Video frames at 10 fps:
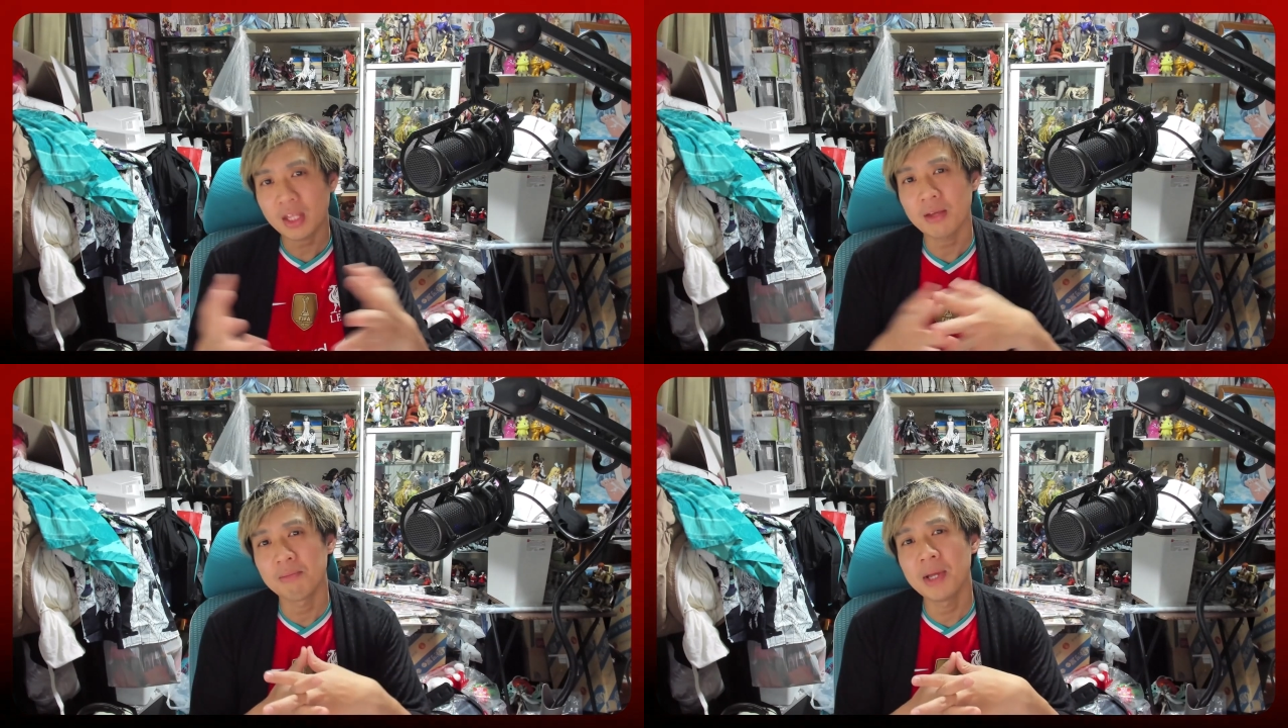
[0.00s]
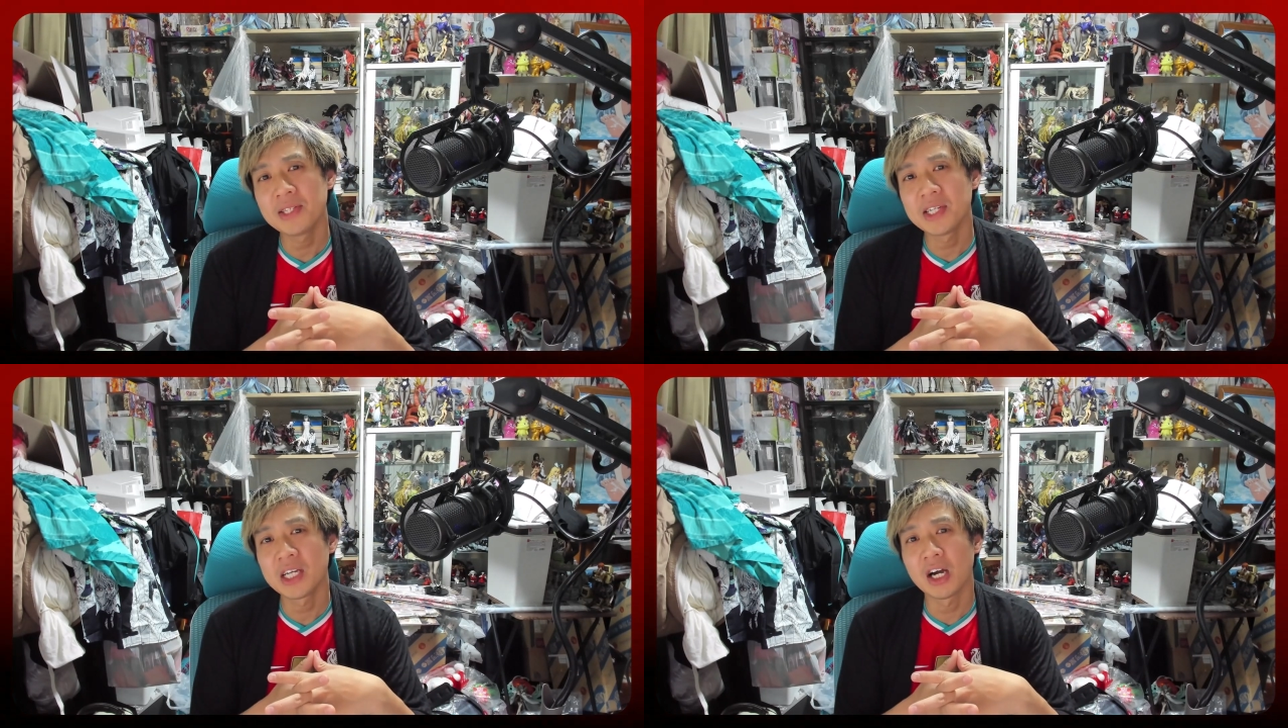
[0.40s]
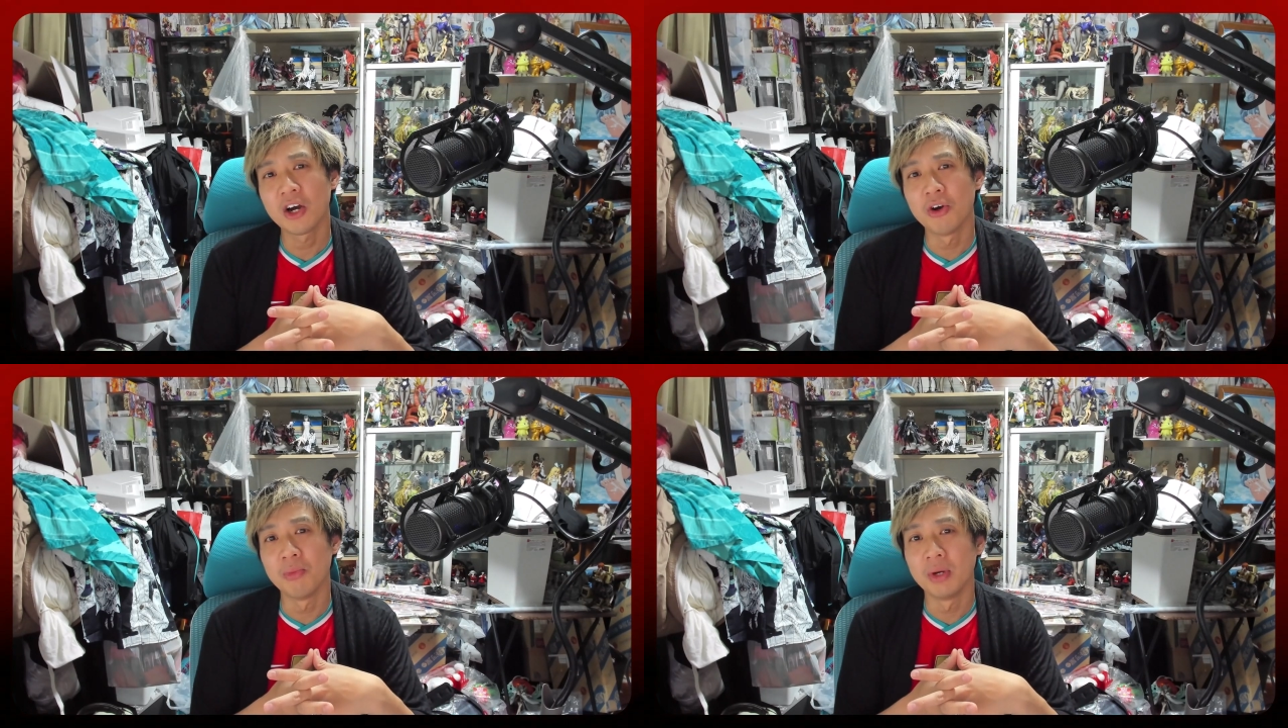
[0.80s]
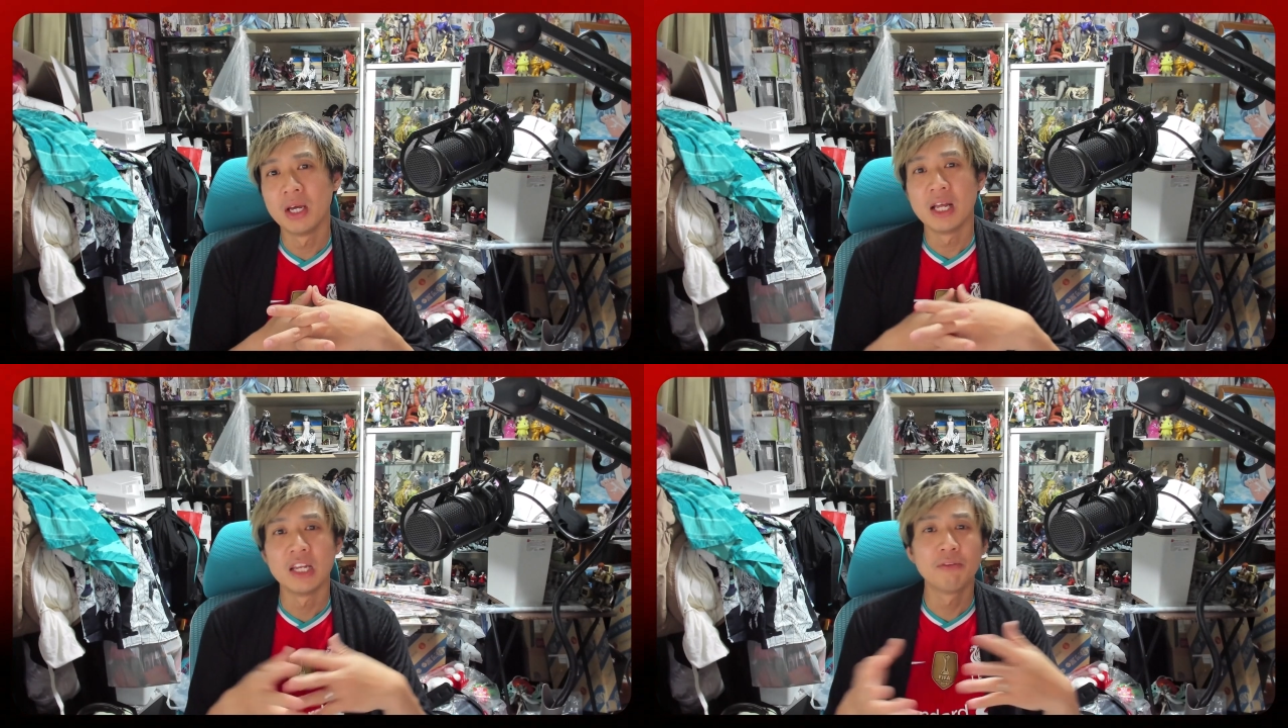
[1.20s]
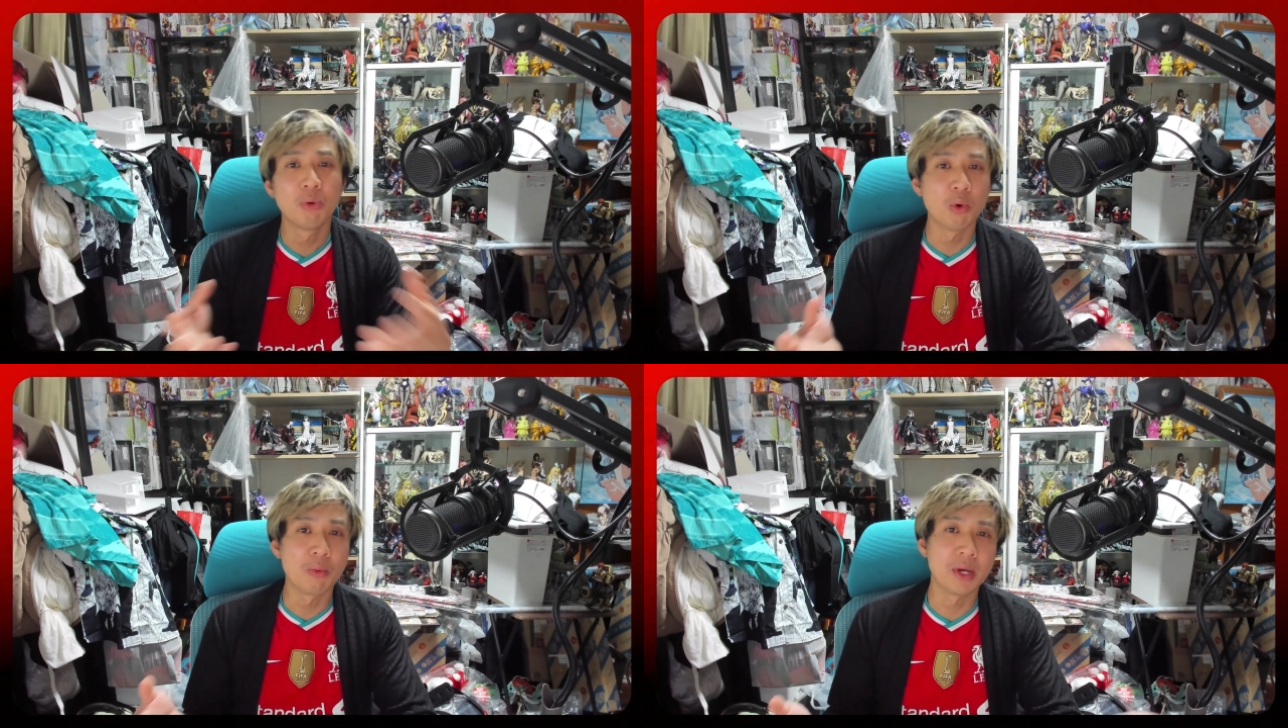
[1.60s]
Man City are at home.
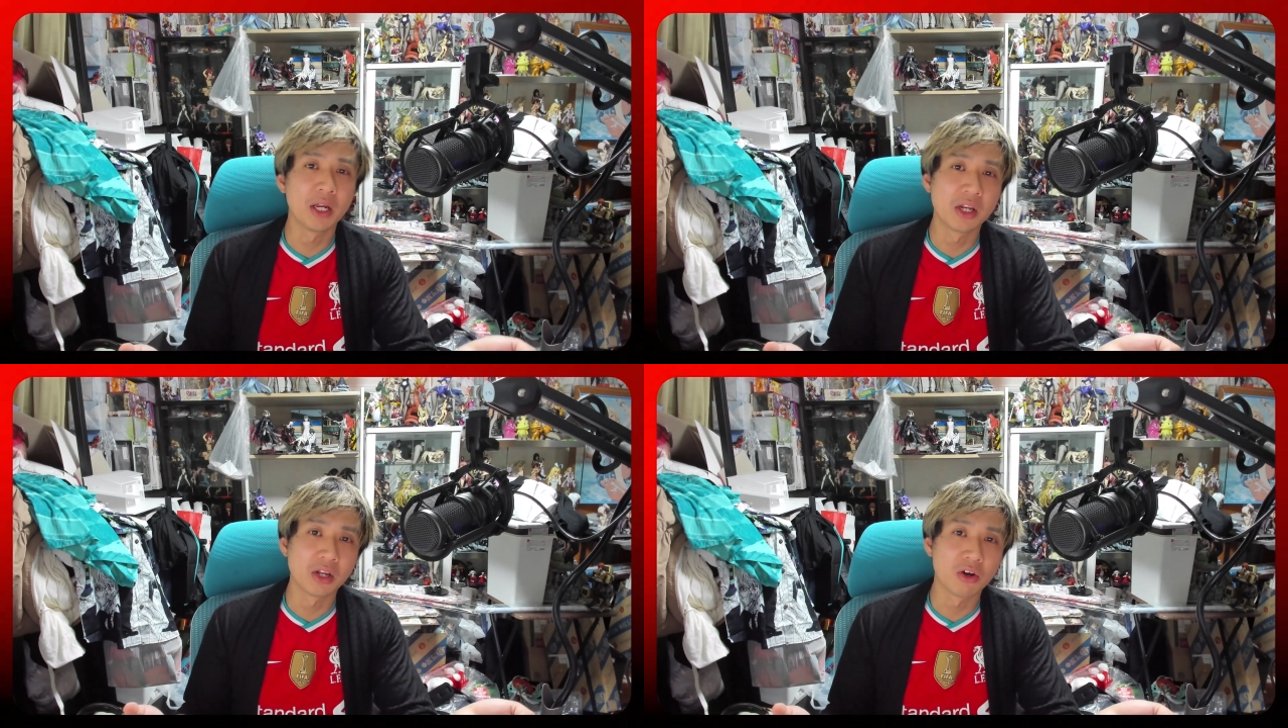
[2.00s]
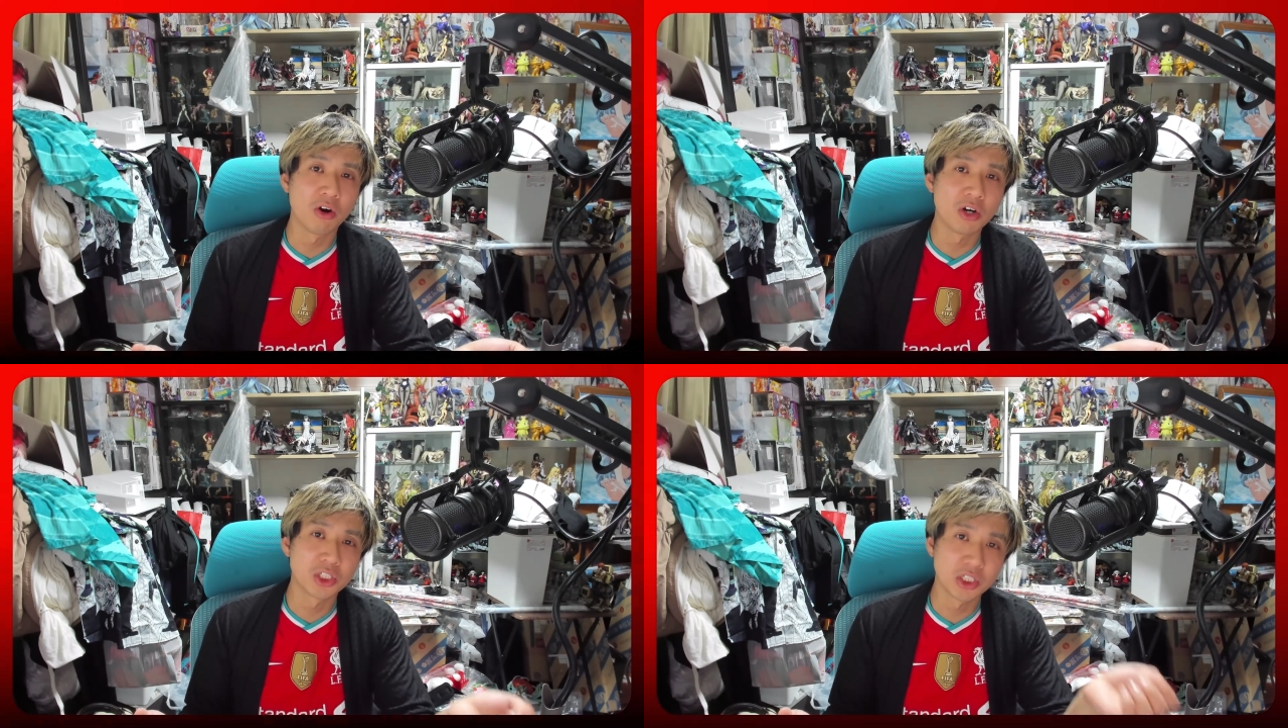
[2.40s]
Liverpool will be under the cosh.